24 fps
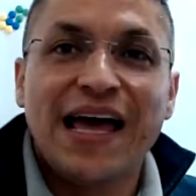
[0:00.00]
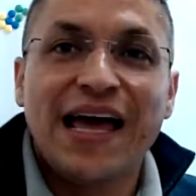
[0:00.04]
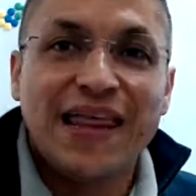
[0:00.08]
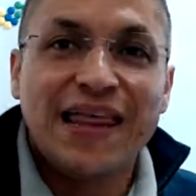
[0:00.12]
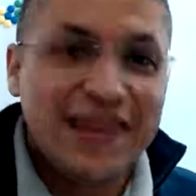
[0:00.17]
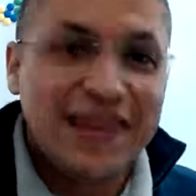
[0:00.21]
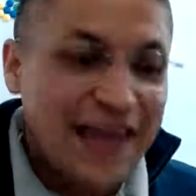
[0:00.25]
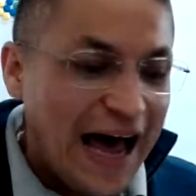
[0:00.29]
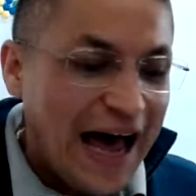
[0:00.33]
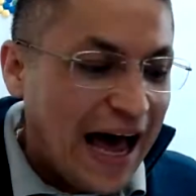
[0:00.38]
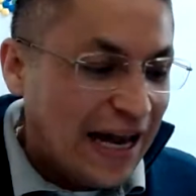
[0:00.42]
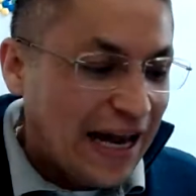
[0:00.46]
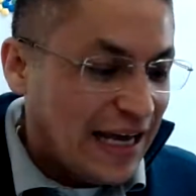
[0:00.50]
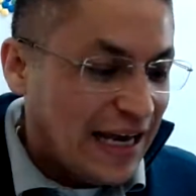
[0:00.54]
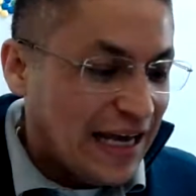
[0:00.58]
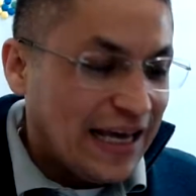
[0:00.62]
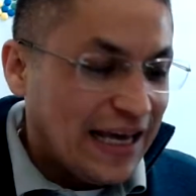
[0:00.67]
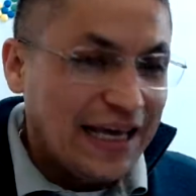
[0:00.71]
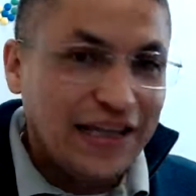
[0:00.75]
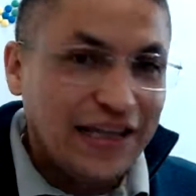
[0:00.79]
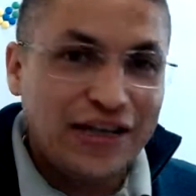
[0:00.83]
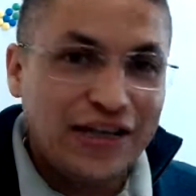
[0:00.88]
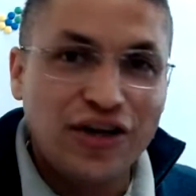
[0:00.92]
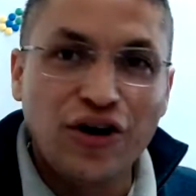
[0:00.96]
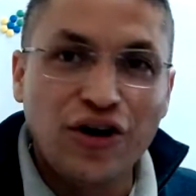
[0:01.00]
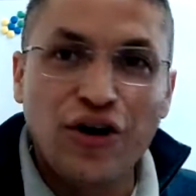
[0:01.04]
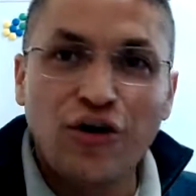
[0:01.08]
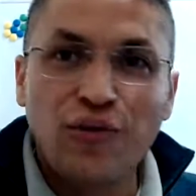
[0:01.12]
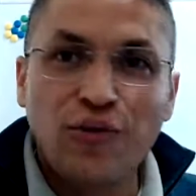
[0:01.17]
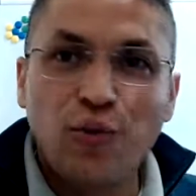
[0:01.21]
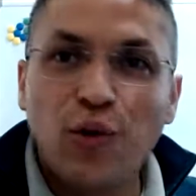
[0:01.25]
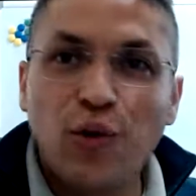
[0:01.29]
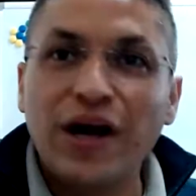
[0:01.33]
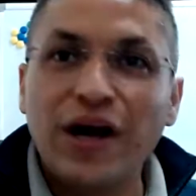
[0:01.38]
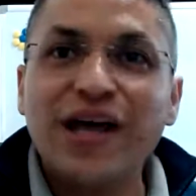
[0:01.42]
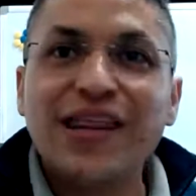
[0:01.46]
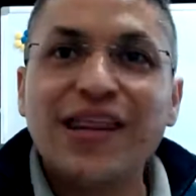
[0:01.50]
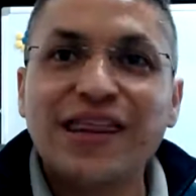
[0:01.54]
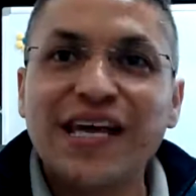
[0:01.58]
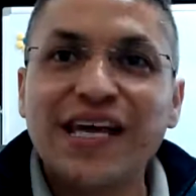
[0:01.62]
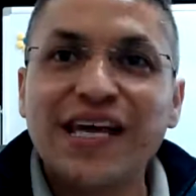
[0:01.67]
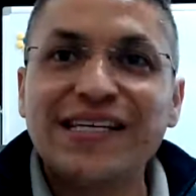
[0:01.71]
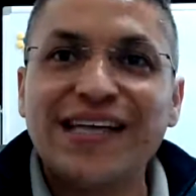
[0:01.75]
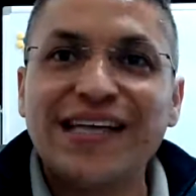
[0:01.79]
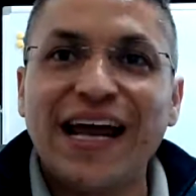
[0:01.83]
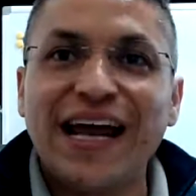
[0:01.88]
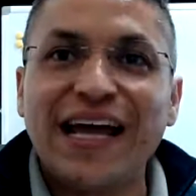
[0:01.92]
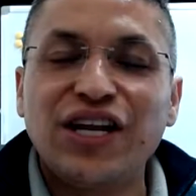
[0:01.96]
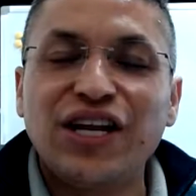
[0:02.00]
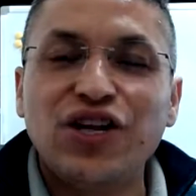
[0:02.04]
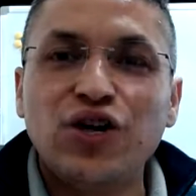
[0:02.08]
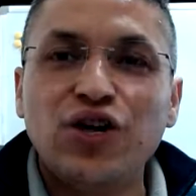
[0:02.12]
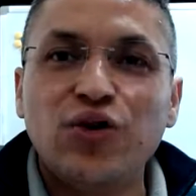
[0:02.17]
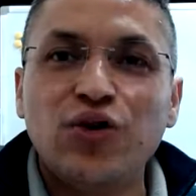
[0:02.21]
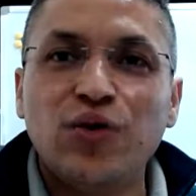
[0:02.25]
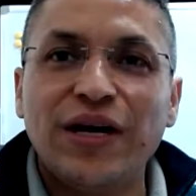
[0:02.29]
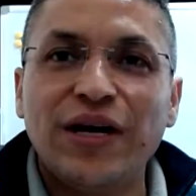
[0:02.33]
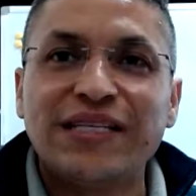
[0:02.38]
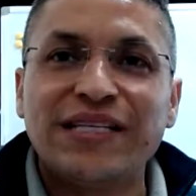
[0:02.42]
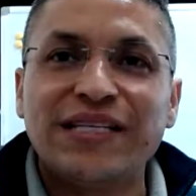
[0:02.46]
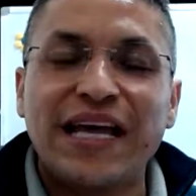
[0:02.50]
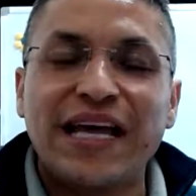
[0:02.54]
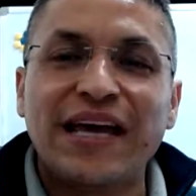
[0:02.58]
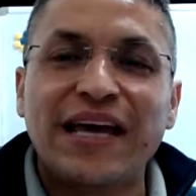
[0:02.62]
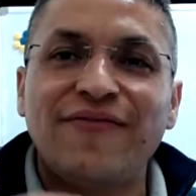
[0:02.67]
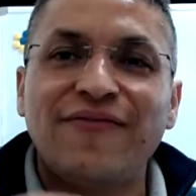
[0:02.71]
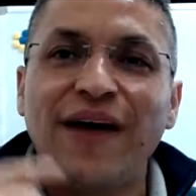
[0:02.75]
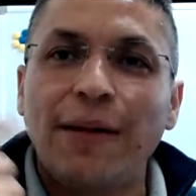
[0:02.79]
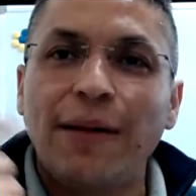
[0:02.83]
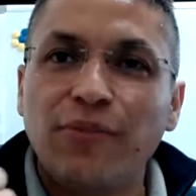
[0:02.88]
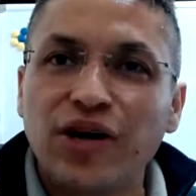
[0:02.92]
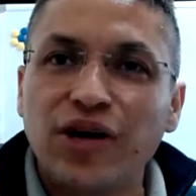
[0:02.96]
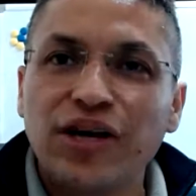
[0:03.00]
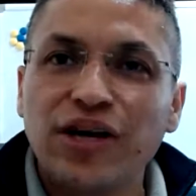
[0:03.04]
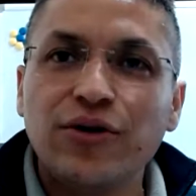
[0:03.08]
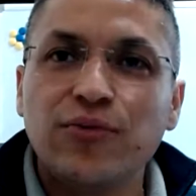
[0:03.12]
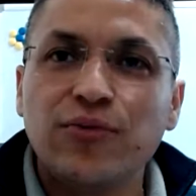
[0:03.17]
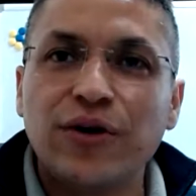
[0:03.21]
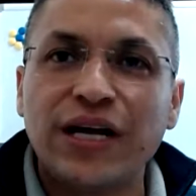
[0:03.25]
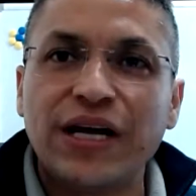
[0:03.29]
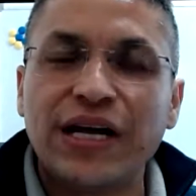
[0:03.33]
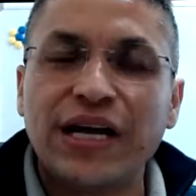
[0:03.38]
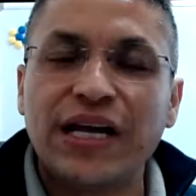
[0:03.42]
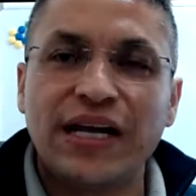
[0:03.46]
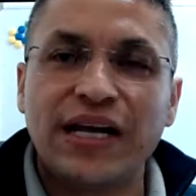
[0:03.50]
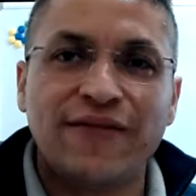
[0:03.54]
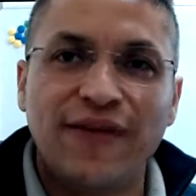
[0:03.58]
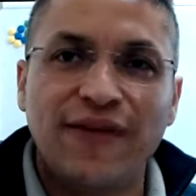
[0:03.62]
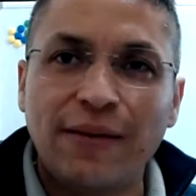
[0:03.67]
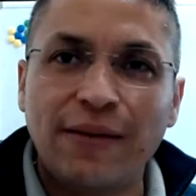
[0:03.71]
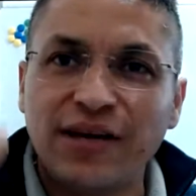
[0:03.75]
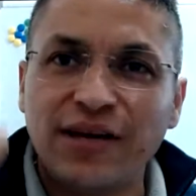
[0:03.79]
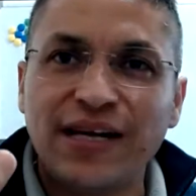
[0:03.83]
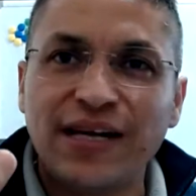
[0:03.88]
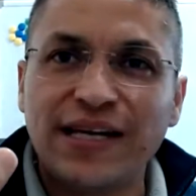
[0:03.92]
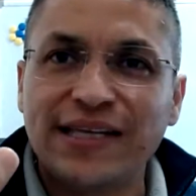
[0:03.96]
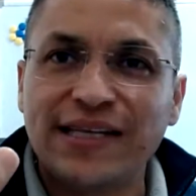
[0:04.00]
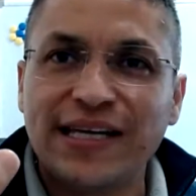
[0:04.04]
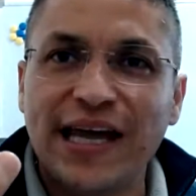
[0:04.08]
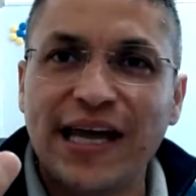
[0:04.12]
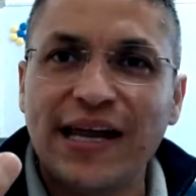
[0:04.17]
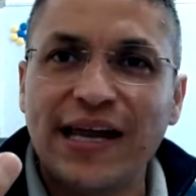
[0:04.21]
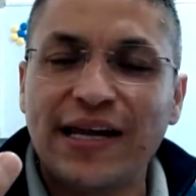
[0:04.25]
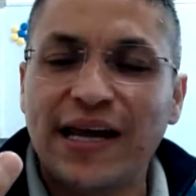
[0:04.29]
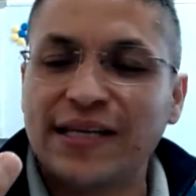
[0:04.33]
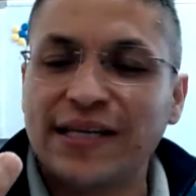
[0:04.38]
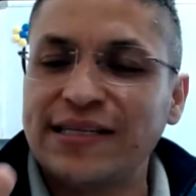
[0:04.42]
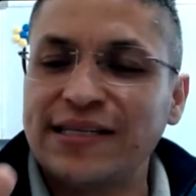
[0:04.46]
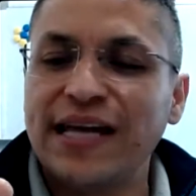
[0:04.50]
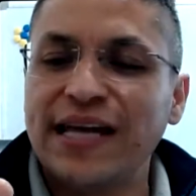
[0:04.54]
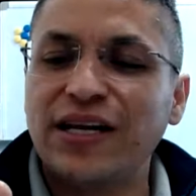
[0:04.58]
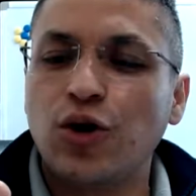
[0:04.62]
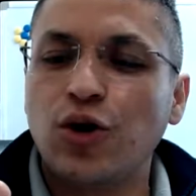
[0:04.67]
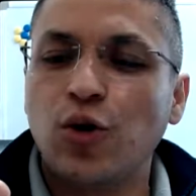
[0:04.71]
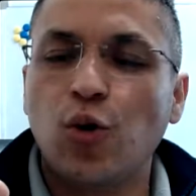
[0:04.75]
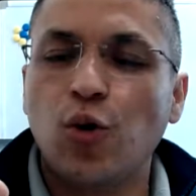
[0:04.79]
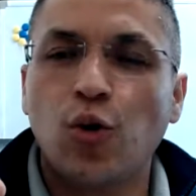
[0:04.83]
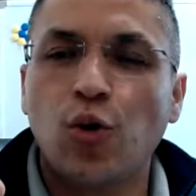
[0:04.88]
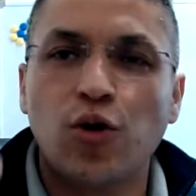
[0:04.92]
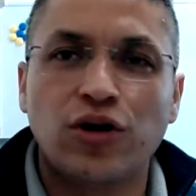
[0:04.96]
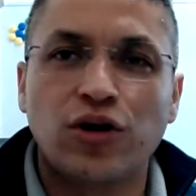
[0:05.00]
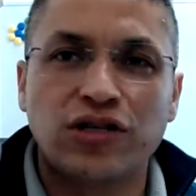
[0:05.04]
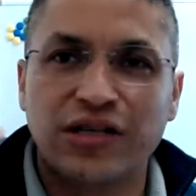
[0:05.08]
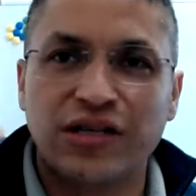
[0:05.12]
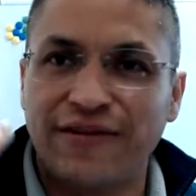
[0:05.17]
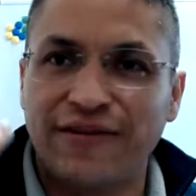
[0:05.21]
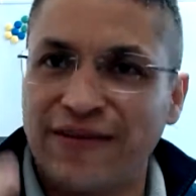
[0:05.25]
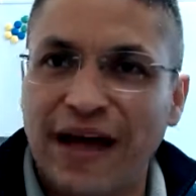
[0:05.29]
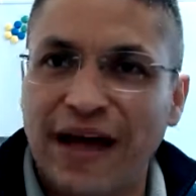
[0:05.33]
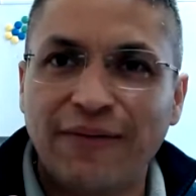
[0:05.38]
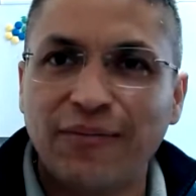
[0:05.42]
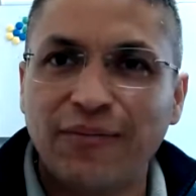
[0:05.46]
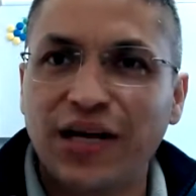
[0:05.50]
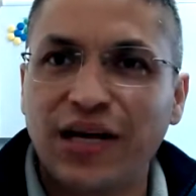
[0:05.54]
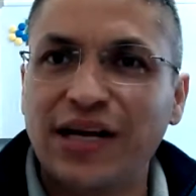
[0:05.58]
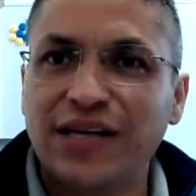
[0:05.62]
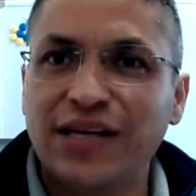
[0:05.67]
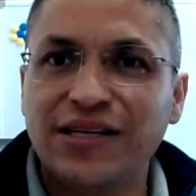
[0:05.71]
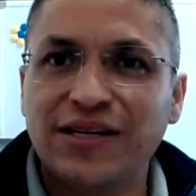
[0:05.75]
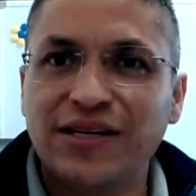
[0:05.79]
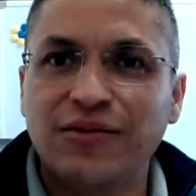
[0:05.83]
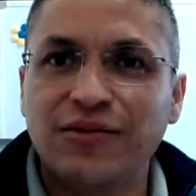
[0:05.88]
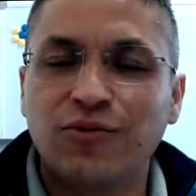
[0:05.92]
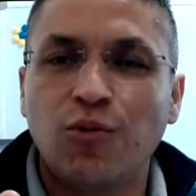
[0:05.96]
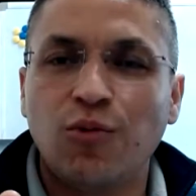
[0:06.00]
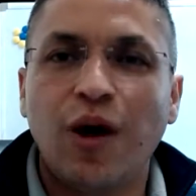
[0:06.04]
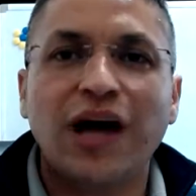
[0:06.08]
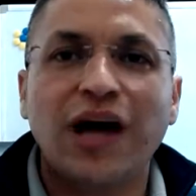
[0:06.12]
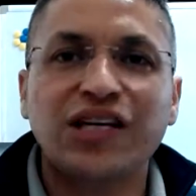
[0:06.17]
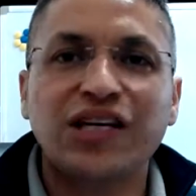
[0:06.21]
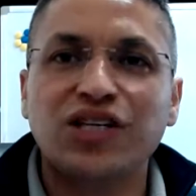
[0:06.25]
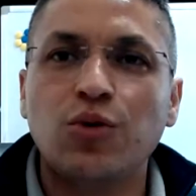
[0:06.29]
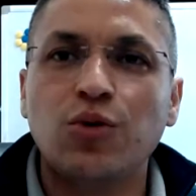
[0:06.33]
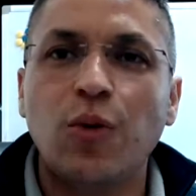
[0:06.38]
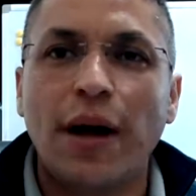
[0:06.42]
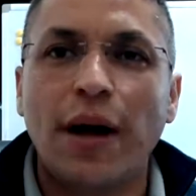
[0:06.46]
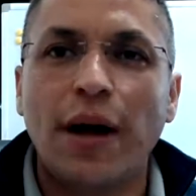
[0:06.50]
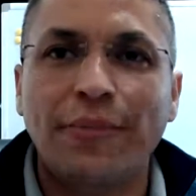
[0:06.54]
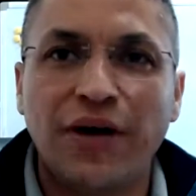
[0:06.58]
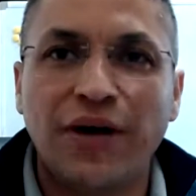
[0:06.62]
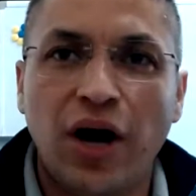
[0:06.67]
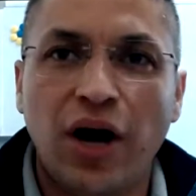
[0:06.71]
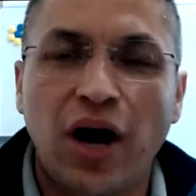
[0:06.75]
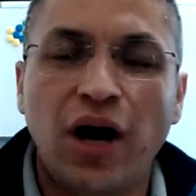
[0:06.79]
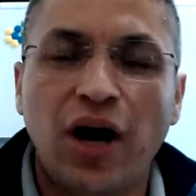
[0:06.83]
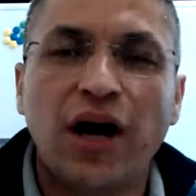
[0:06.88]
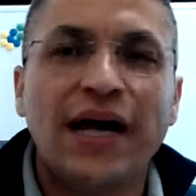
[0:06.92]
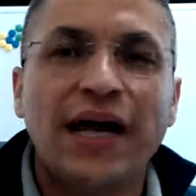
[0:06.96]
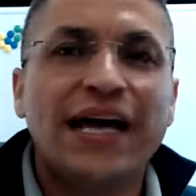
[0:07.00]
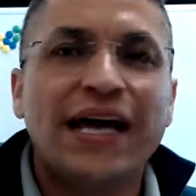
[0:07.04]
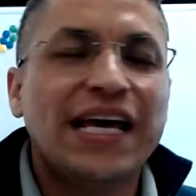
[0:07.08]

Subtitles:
that, one of the things that I do is if I'm going to read, if I'm going to attend a course, if I'm going to watch a webinar,